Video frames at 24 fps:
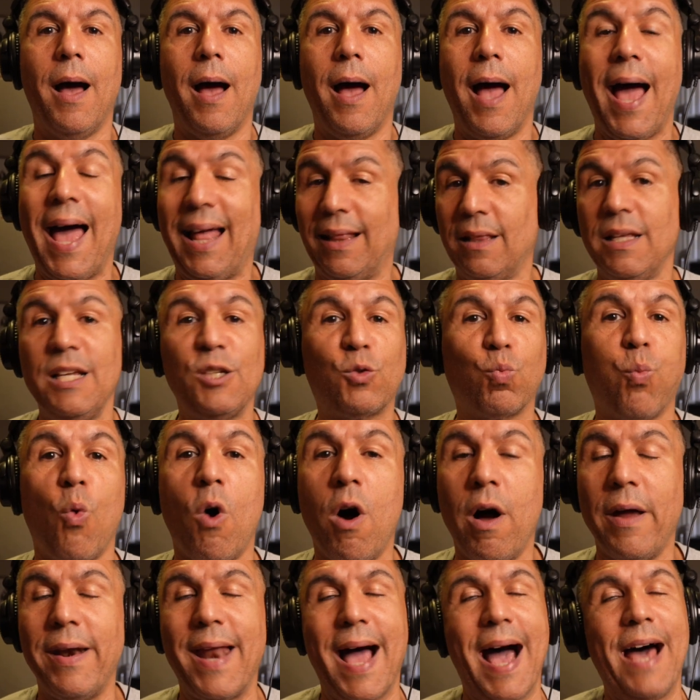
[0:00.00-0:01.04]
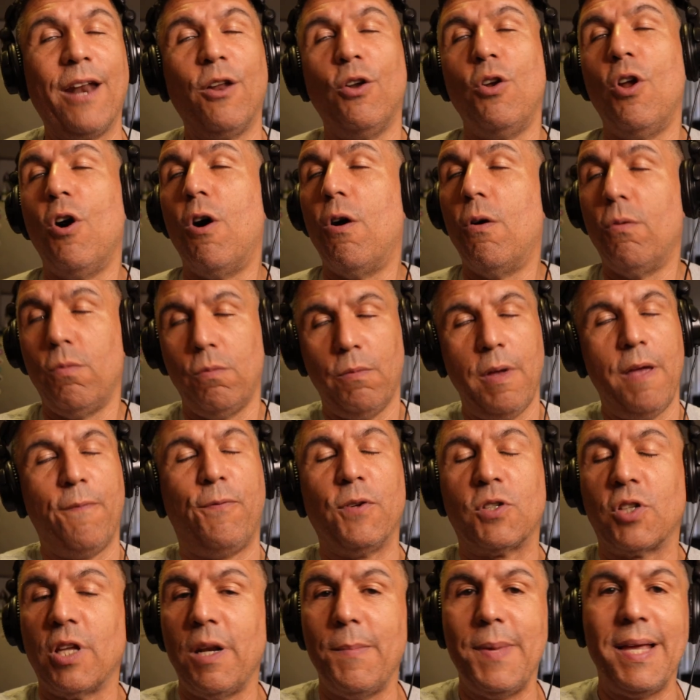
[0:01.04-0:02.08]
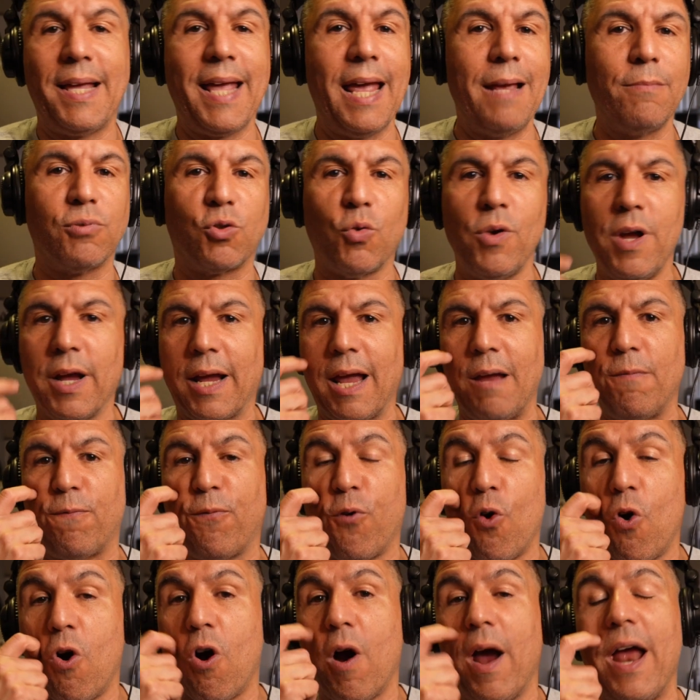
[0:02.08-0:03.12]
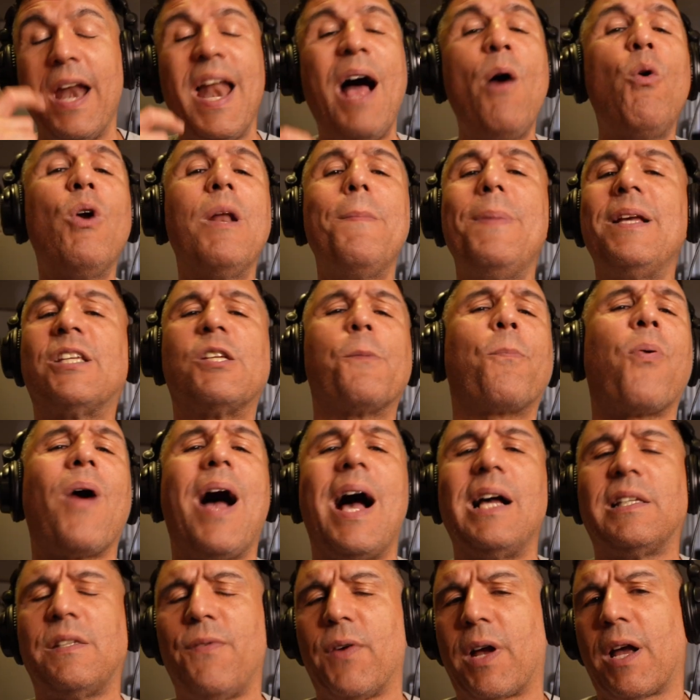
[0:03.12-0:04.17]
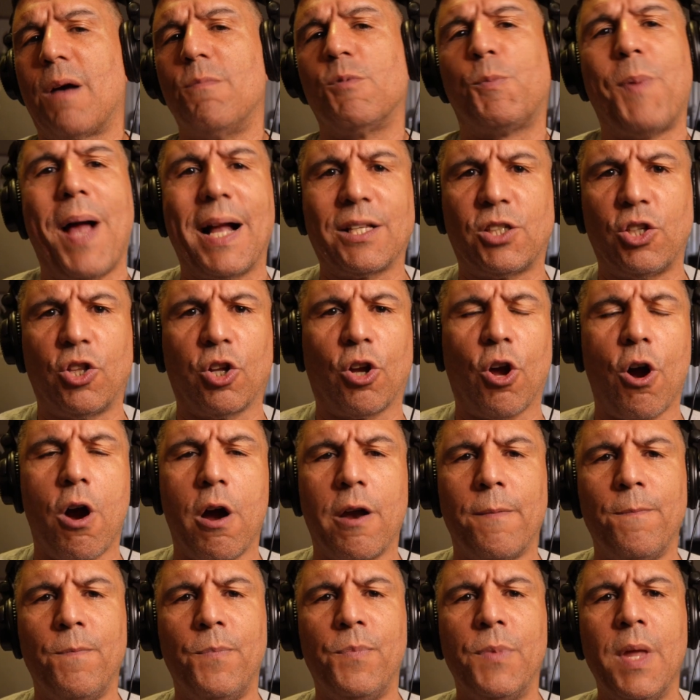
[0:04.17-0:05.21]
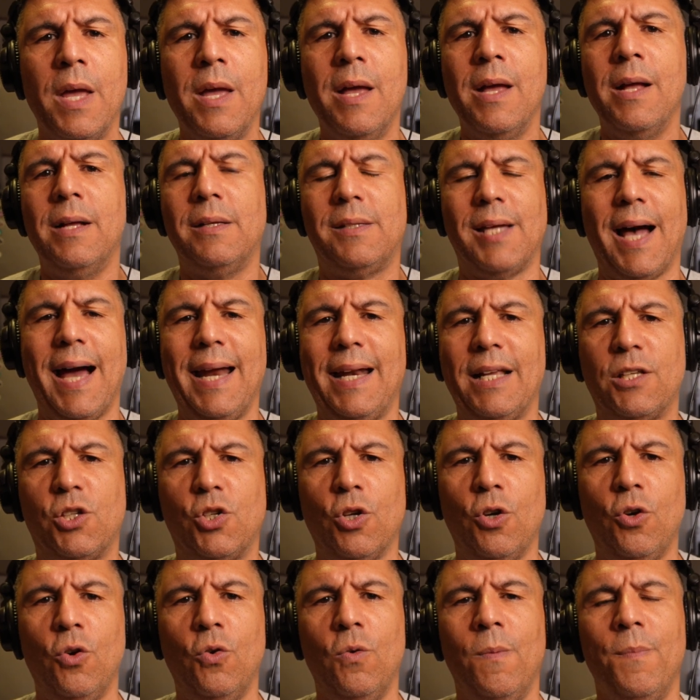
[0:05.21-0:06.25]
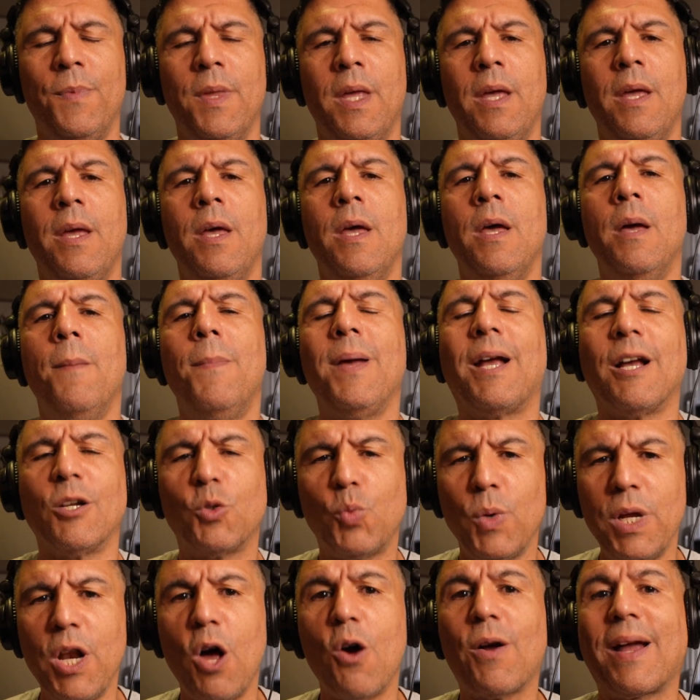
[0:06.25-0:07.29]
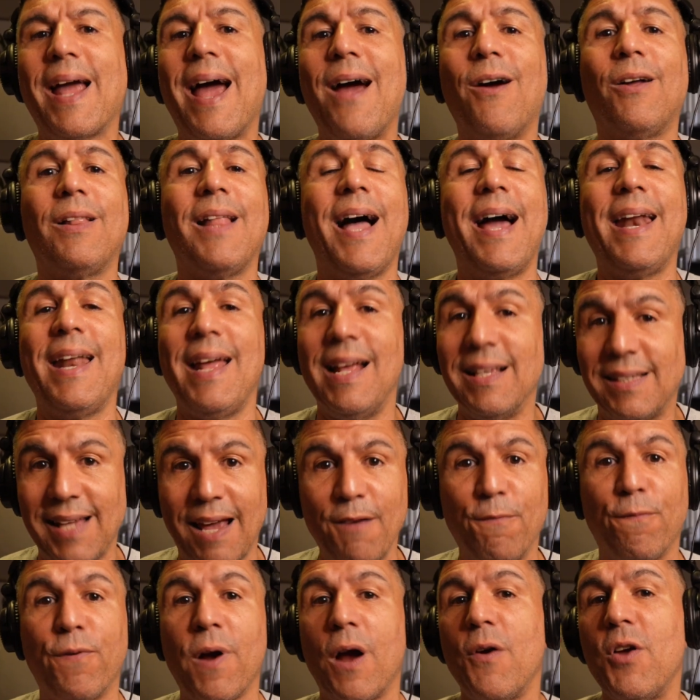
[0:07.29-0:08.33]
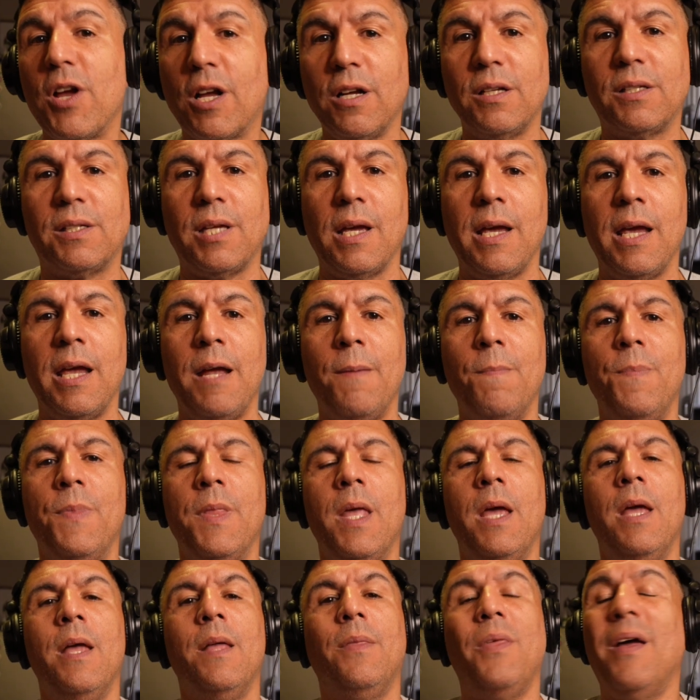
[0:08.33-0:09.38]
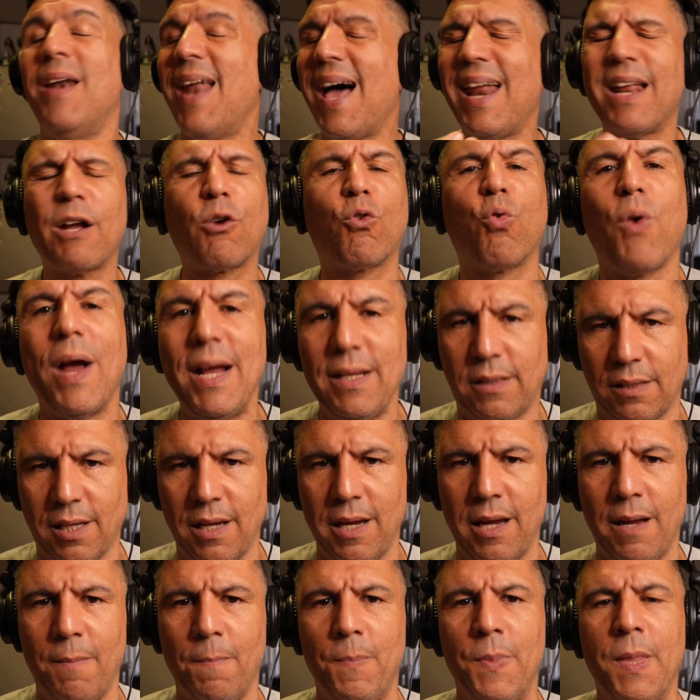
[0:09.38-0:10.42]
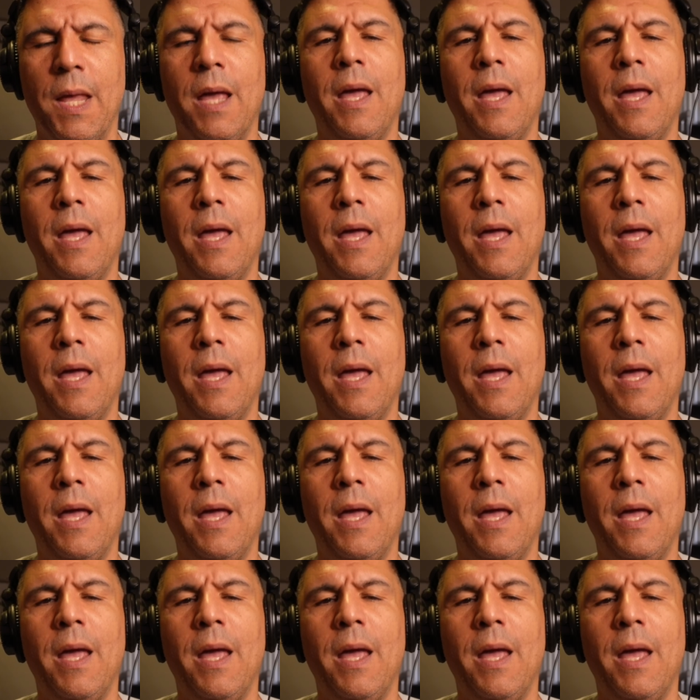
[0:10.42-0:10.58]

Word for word: At least one. I don't know if it's going to be game three or game four. And I wouldn't be surprised if it comes back to the Garden tied at two. Because we know Carolina is a very good team. They're not a great team.